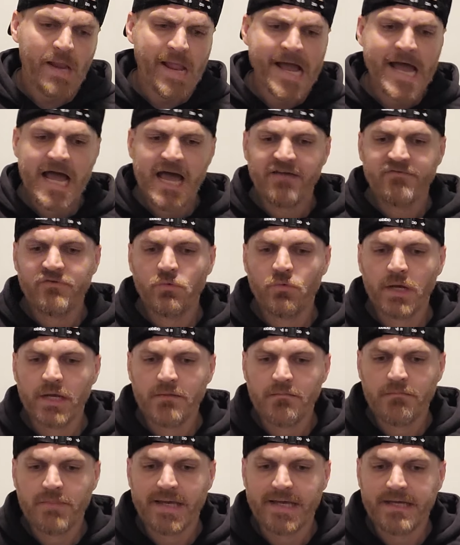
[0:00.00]
I haven't went
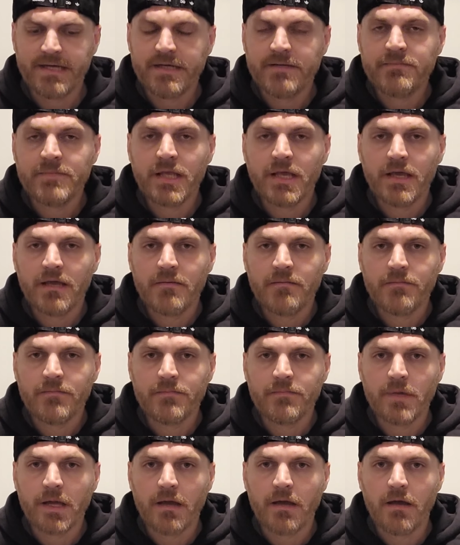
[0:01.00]
and betted him yet
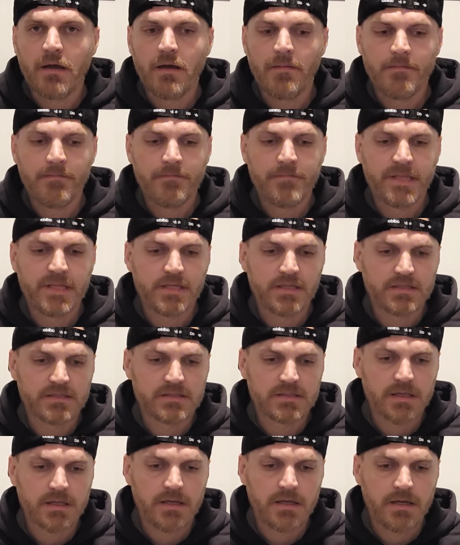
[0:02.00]
um,
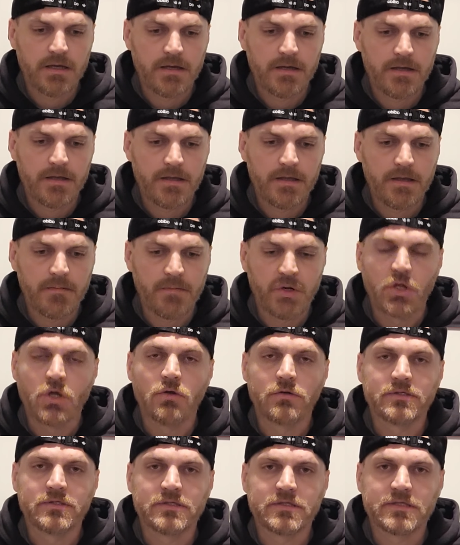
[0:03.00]
because uh, I'm gonna go
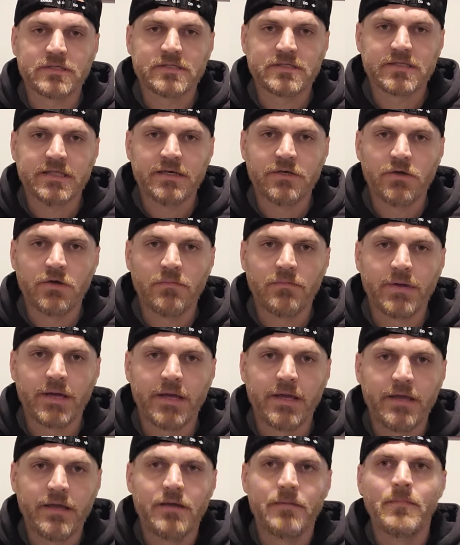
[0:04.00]
to the casino and bet
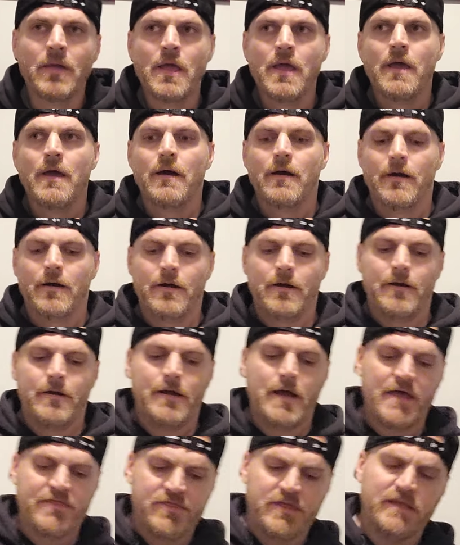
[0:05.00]
him. Uh,
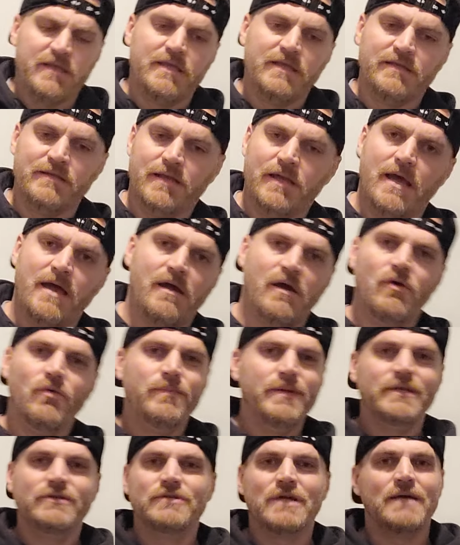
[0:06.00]
I think he, I hope
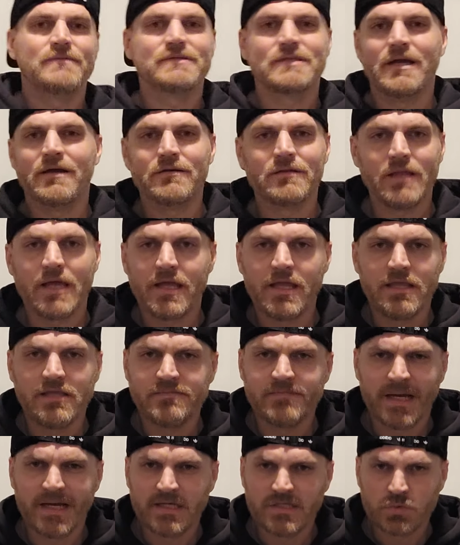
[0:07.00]
he drops down to like he's
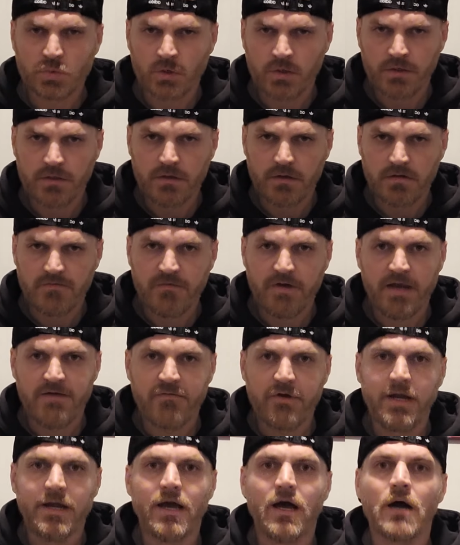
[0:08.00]
minus 135
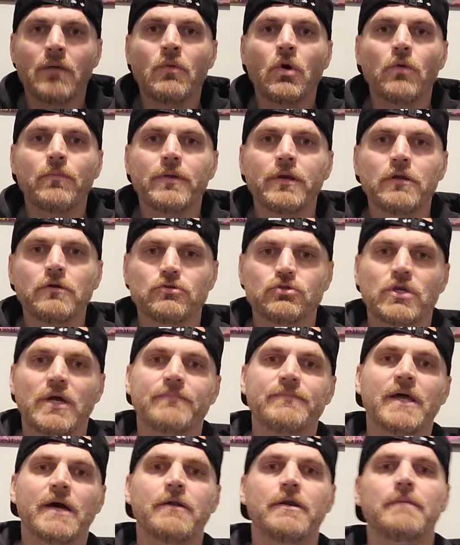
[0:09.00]
right now. I'm hoping he'll drop
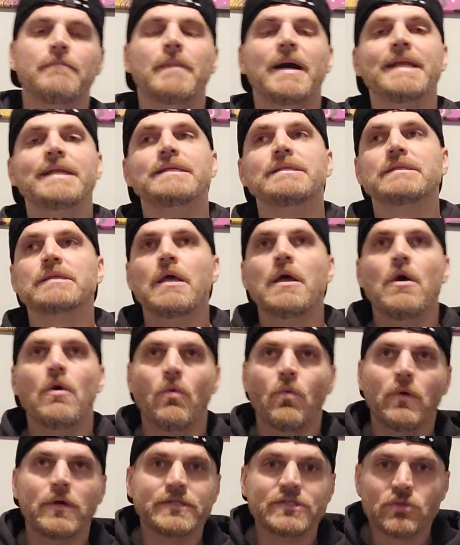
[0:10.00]
down to minus
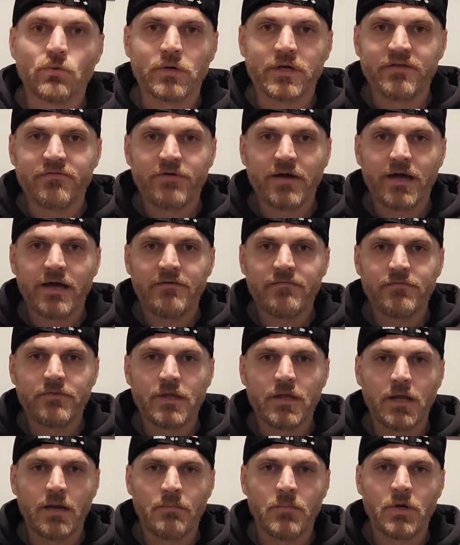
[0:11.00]
125, and
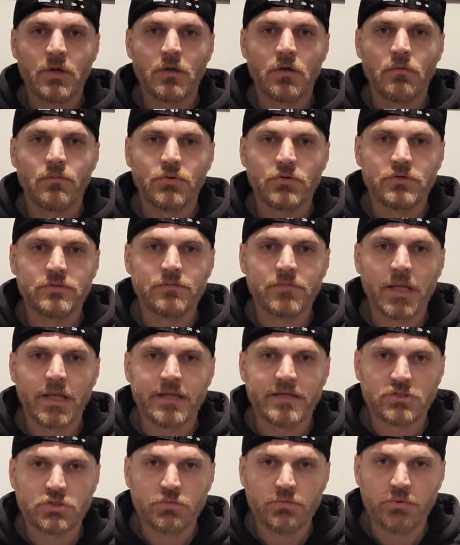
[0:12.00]
then I'm gonna go put
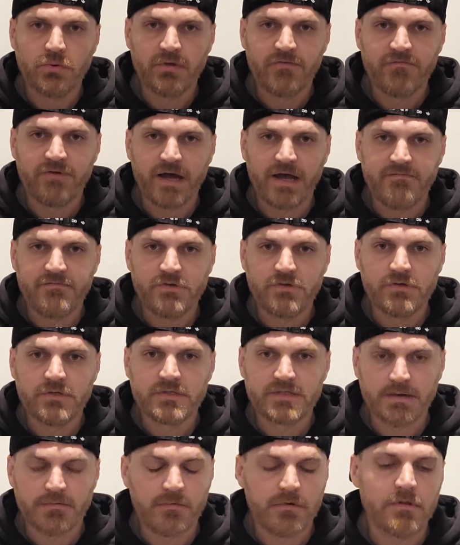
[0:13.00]
like 2.5
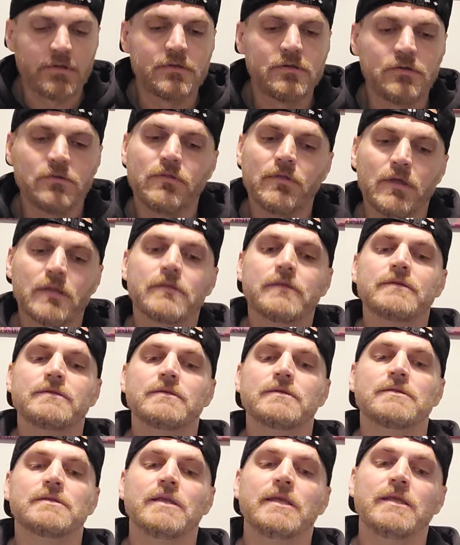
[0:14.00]
units. I really do think this
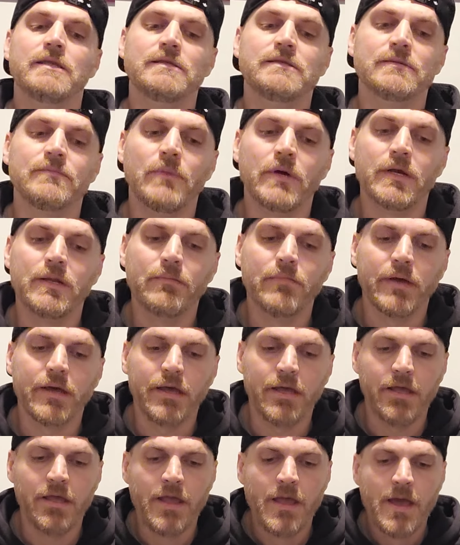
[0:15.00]
is an easy money
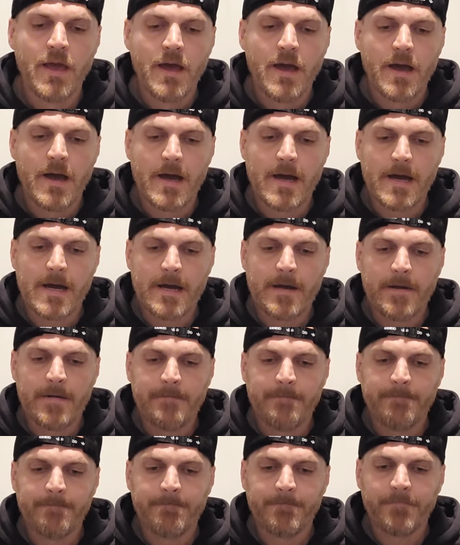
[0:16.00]
bet. Uh,
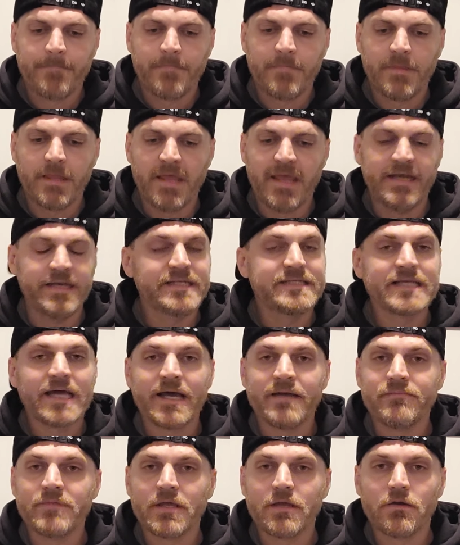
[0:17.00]

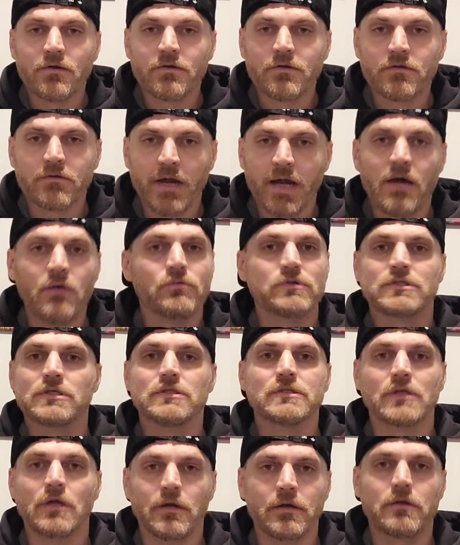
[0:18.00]
anytime they go to the ground, which
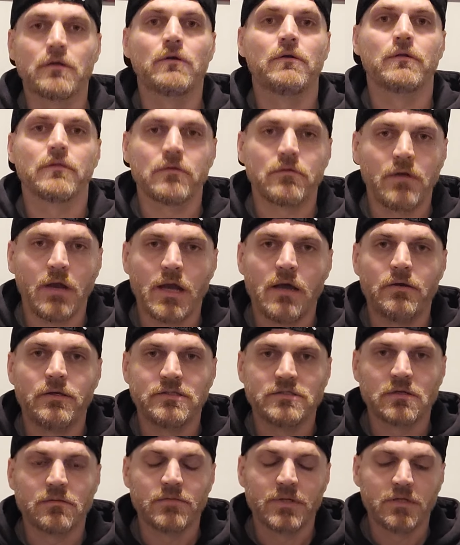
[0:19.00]
is gonna go to the ground,
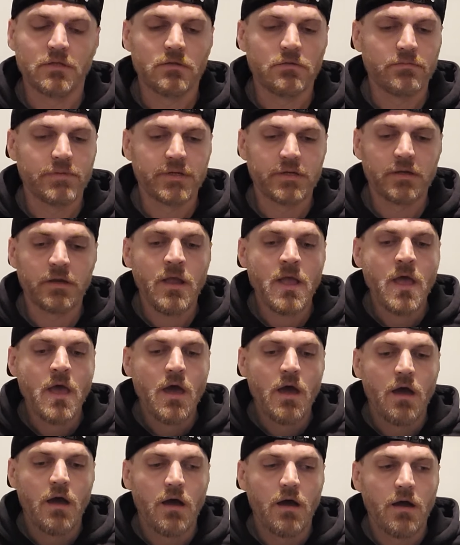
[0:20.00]
he's gonna be a little bigger.
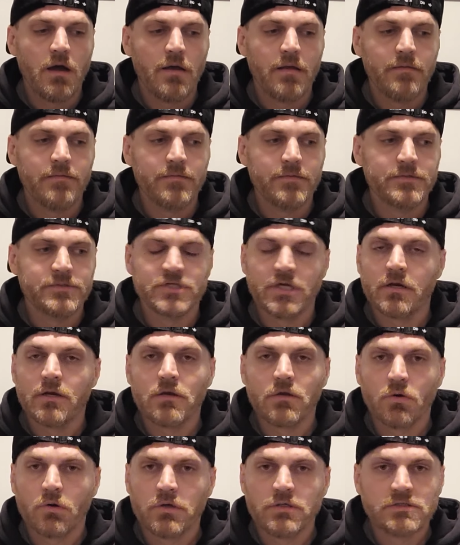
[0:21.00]
Uh, Jared
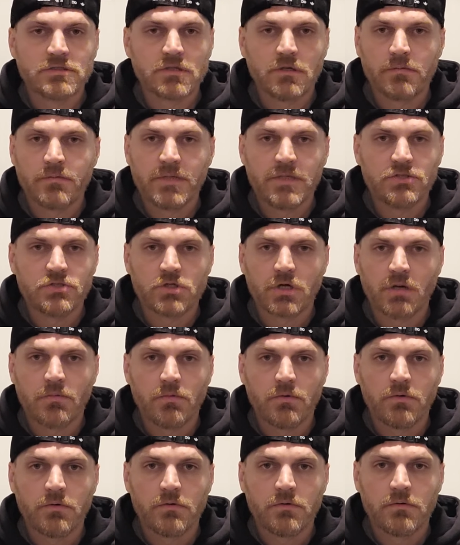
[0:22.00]
Gordon's gonna be in
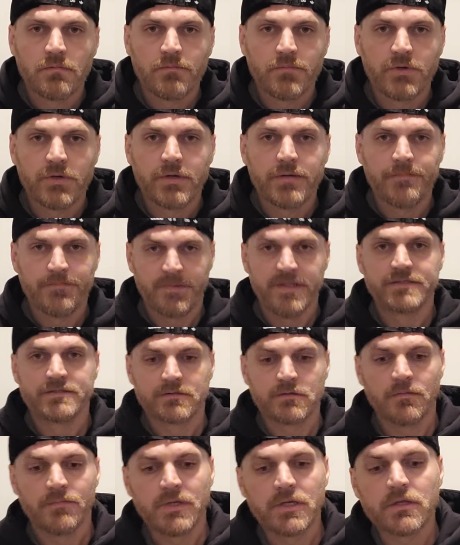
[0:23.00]
trouble, but this is
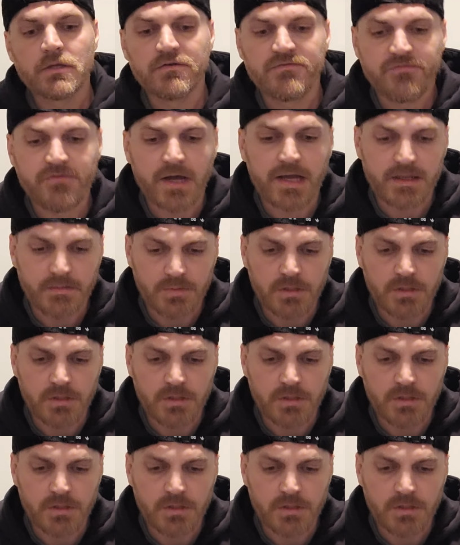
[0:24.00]
gonna be a good fight.